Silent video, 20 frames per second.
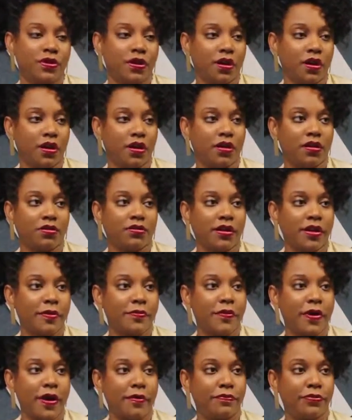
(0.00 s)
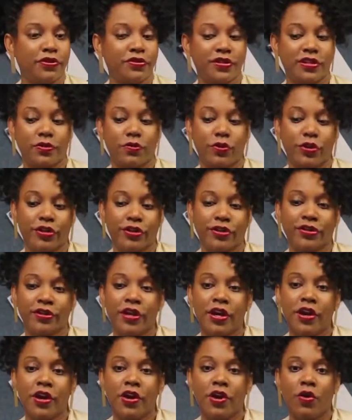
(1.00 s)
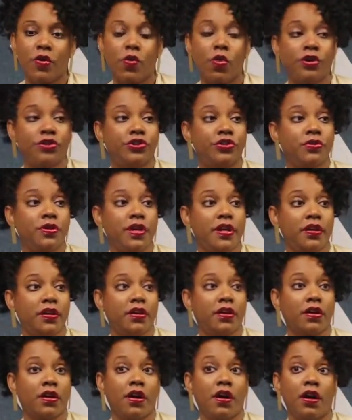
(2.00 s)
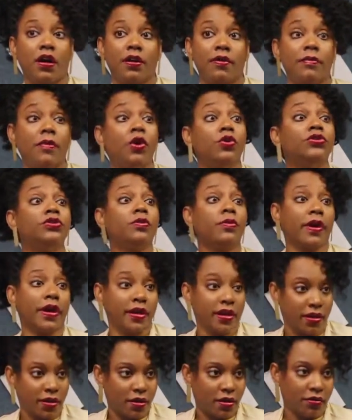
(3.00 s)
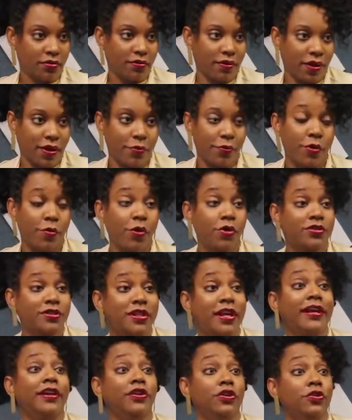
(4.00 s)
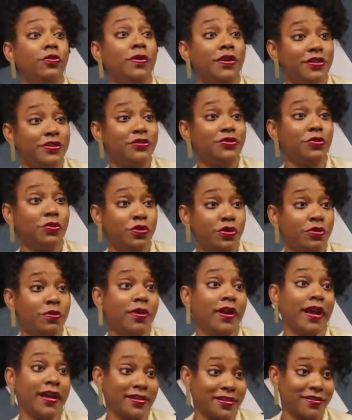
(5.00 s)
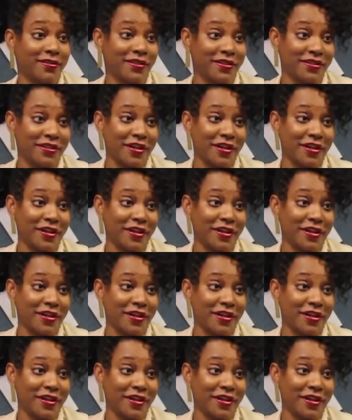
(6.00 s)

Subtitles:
all hip-hop music with what you hear on most radio. We won't say you, because you do an excellent